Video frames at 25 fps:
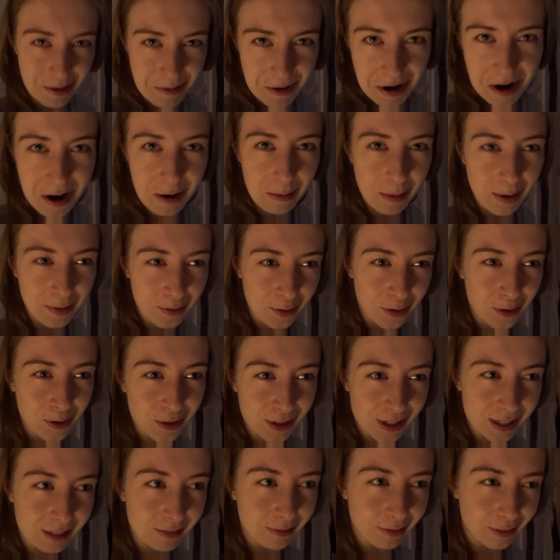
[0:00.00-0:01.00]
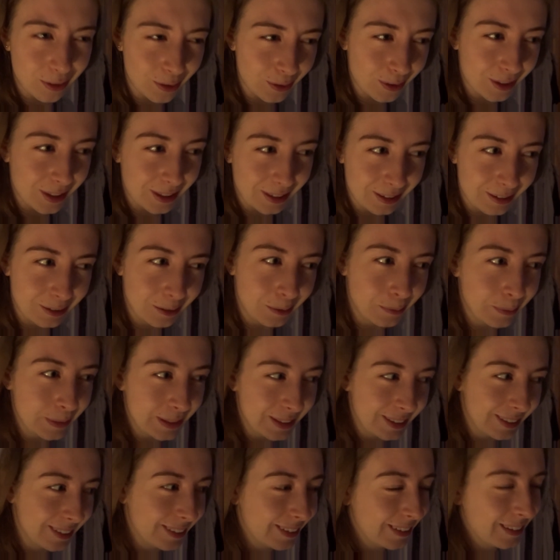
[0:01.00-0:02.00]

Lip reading: home, I've already vlogged a little bit,